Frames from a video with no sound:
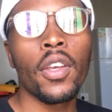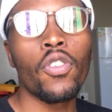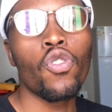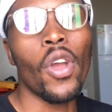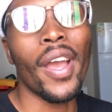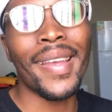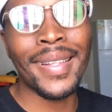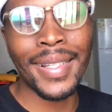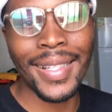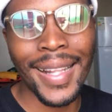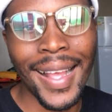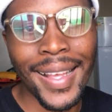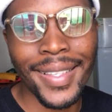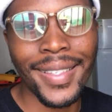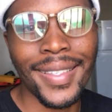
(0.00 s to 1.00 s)
you are in
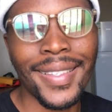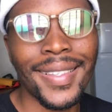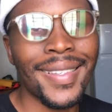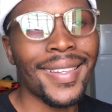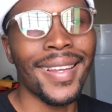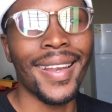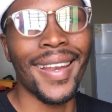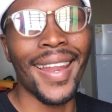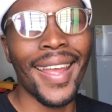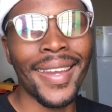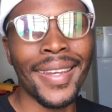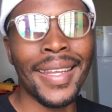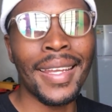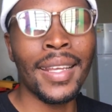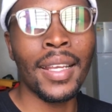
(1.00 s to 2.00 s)
class
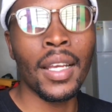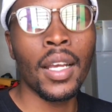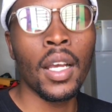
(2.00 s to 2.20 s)
learning